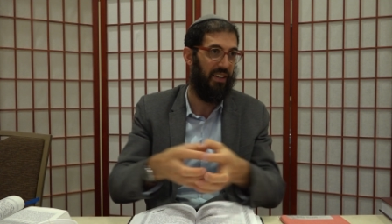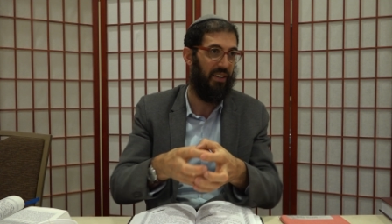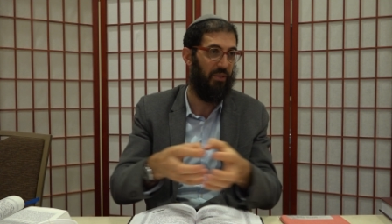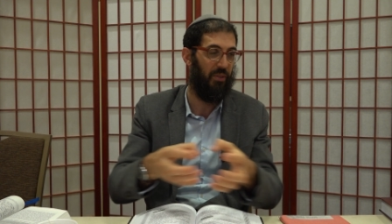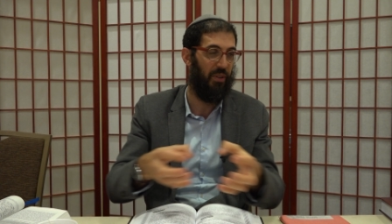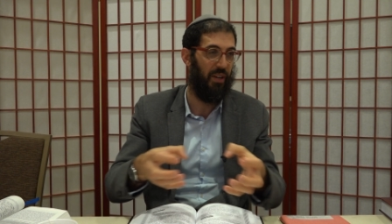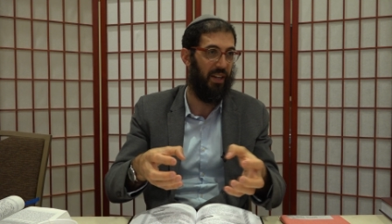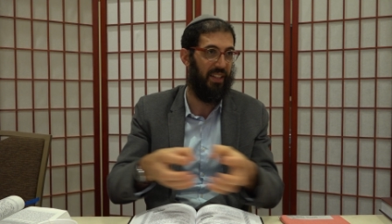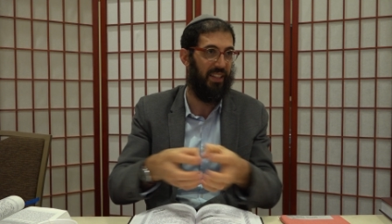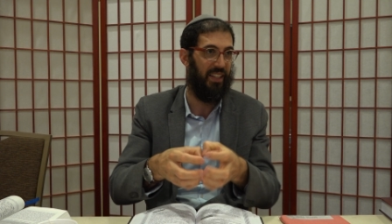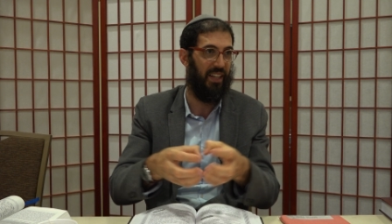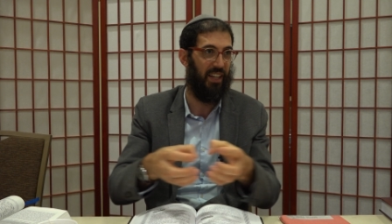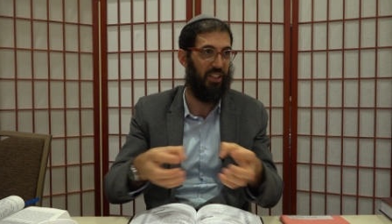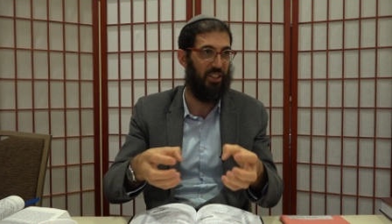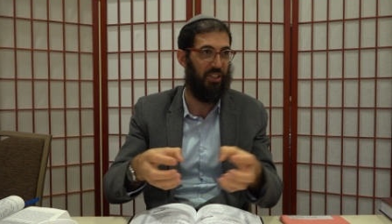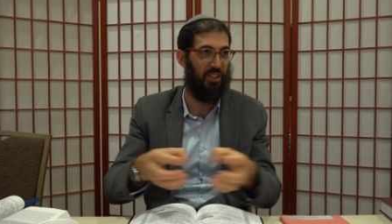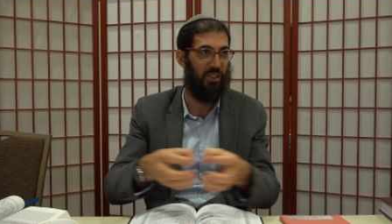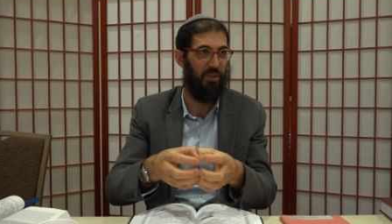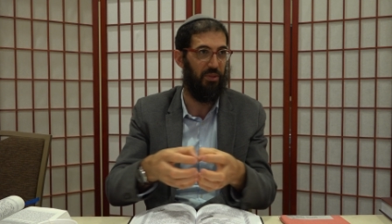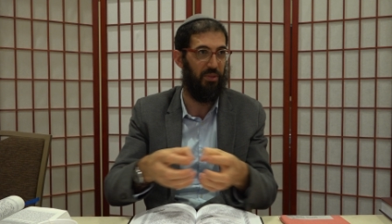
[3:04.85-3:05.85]
were
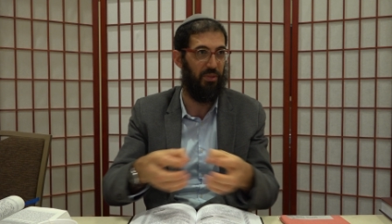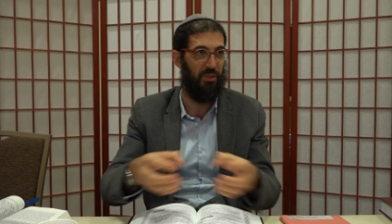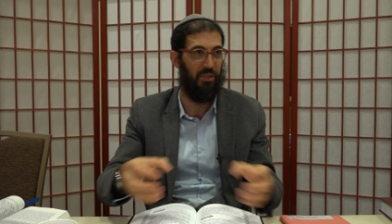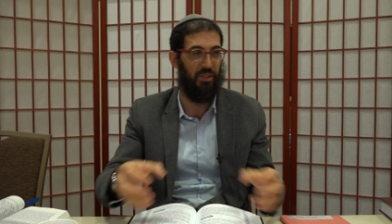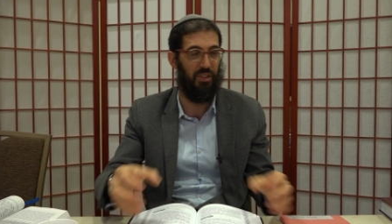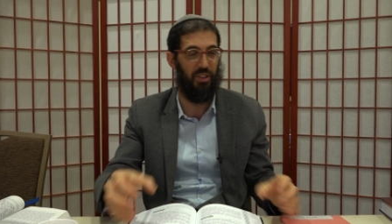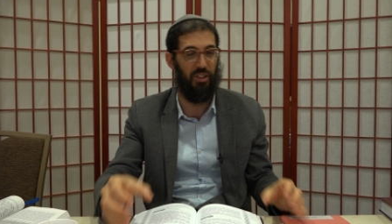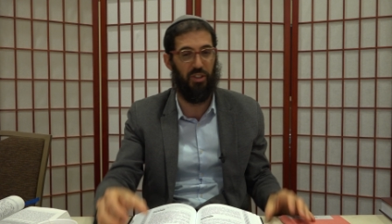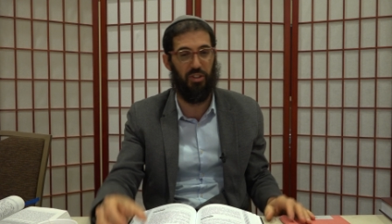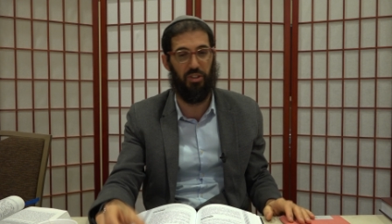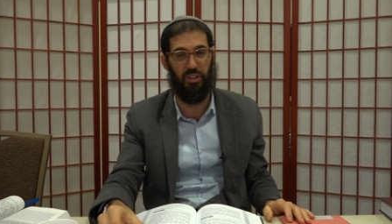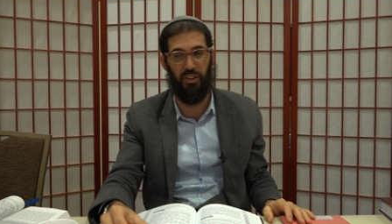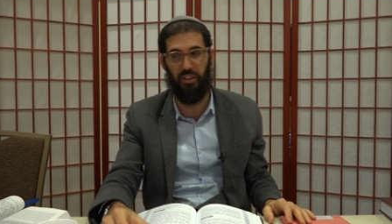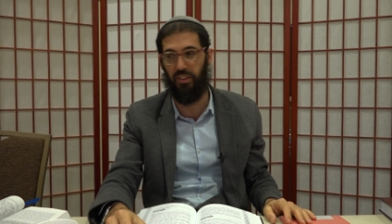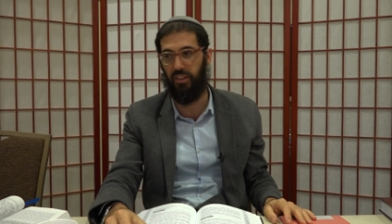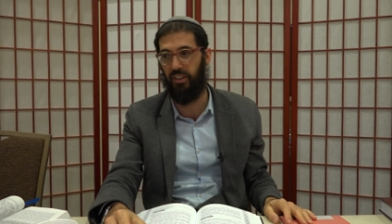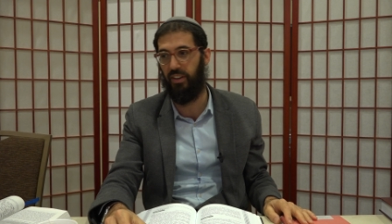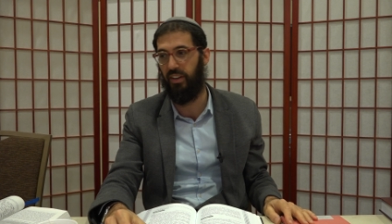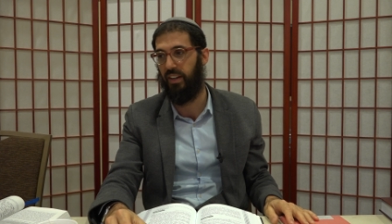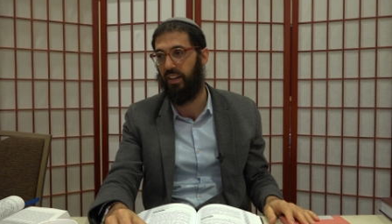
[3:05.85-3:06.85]
attached to, to each other.